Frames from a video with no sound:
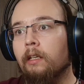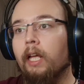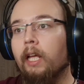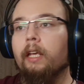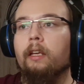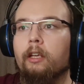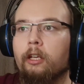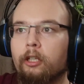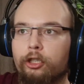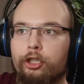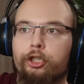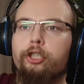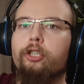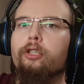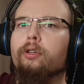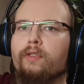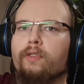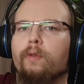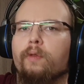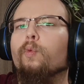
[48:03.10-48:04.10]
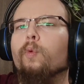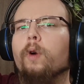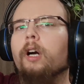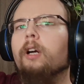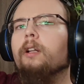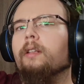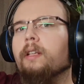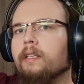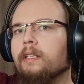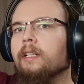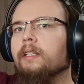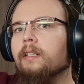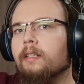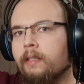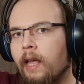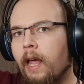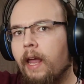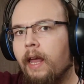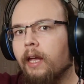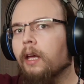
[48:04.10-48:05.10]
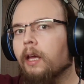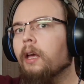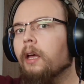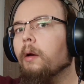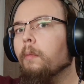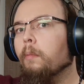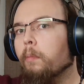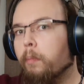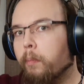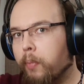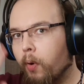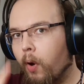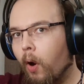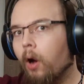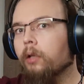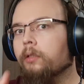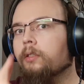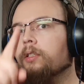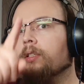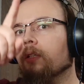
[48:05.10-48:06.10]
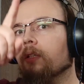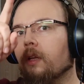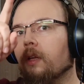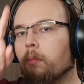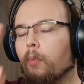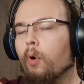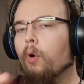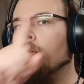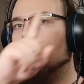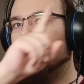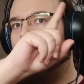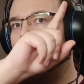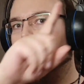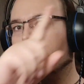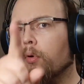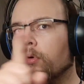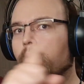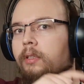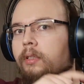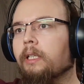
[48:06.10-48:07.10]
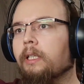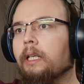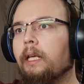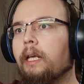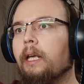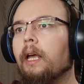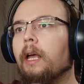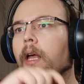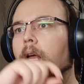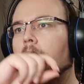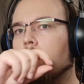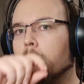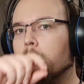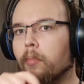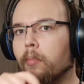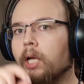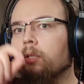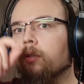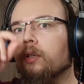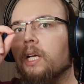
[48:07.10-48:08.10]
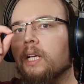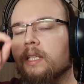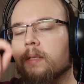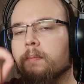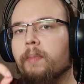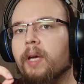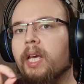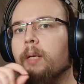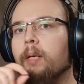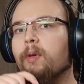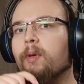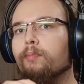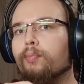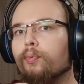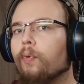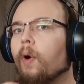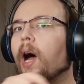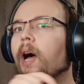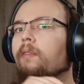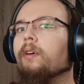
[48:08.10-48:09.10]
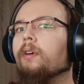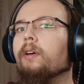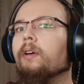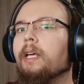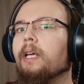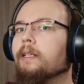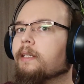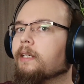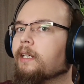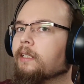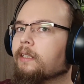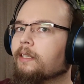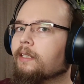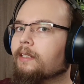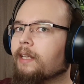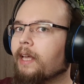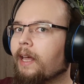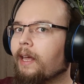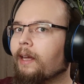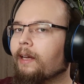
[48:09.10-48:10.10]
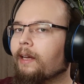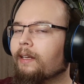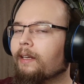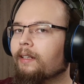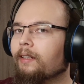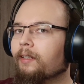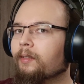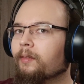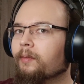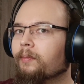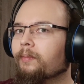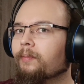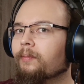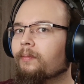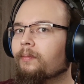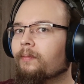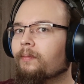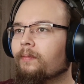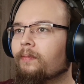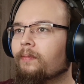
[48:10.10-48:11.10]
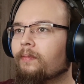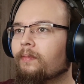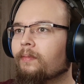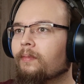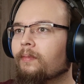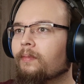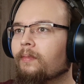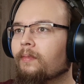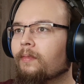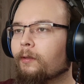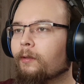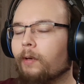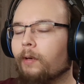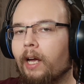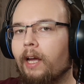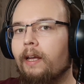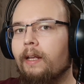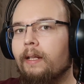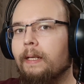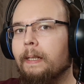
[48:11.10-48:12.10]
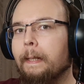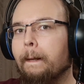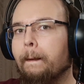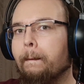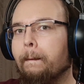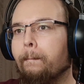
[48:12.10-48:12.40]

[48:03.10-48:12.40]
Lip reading: Like, sure, the world is at stake, but more importantly, Madoka's baby brother is at stake, right?